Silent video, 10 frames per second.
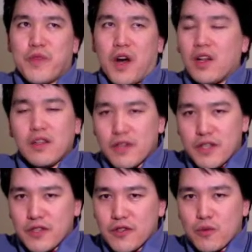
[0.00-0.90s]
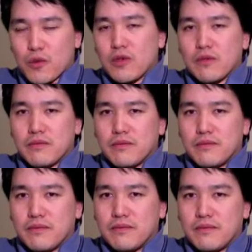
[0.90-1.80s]
all of us in this world,
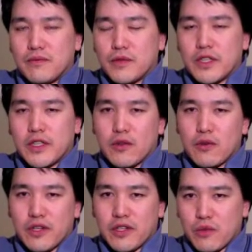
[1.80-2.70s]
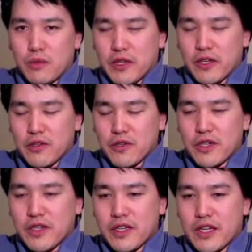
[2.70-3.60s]
right, according to what Plato is
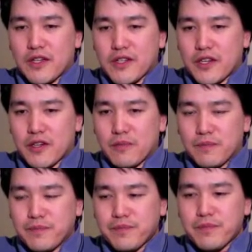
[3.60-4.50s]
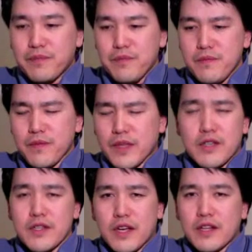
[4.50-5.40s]
trying to tell us here,
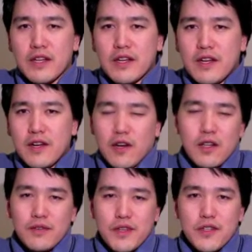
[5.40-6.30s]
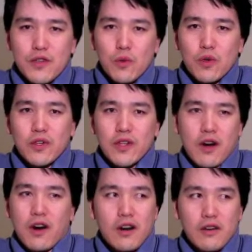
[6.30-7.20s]
is that all of us in the world
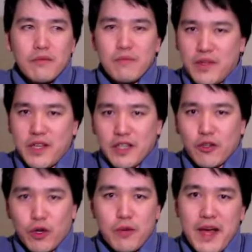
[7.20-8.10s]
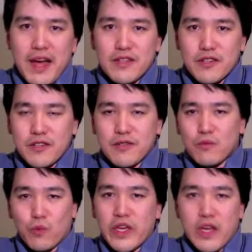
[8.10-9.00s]
are the ignorant masses.
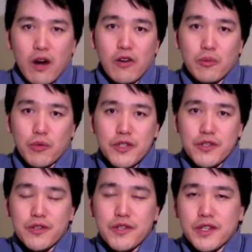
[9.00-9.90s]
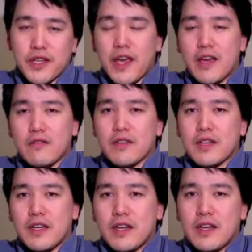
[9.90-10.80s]
We are the prisoners in the cave.
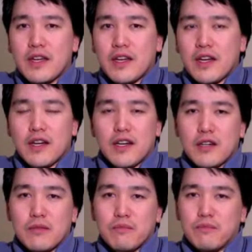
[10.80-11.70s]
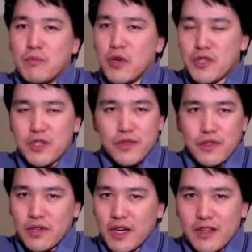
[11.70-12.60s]
Most of
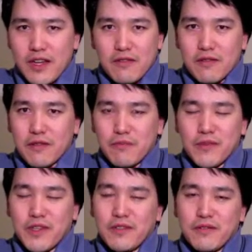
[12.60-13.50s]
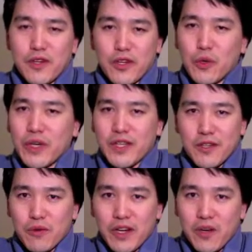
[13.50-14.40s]
you got that, very quickly
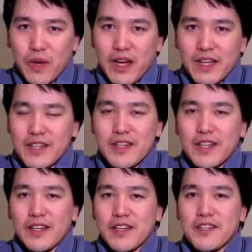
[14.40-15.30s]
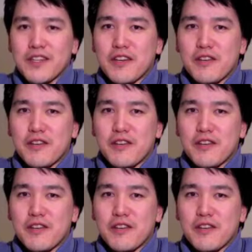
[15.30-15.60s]
right away. It's not like it's